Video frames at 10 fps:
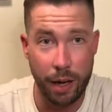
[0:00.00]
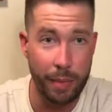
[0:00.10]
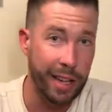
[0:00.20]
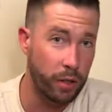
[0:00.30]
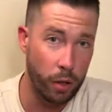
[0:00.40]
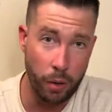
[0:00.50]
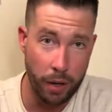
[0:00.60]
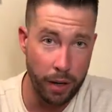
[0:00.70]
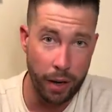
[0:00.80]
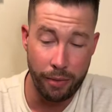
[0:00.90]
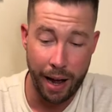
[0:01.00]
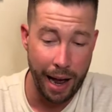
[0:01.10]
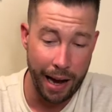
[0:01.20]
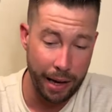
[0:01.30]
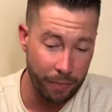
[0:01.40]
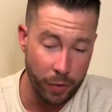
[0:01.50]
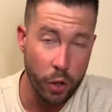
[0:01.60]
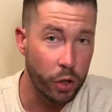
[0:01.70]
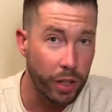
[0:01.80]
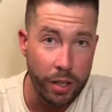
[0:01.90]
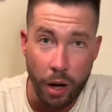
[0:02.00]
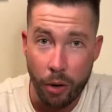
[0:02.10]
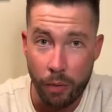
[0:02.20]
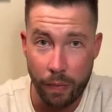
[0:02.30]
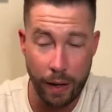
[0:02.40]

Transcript: It's cold enough. I usually don't.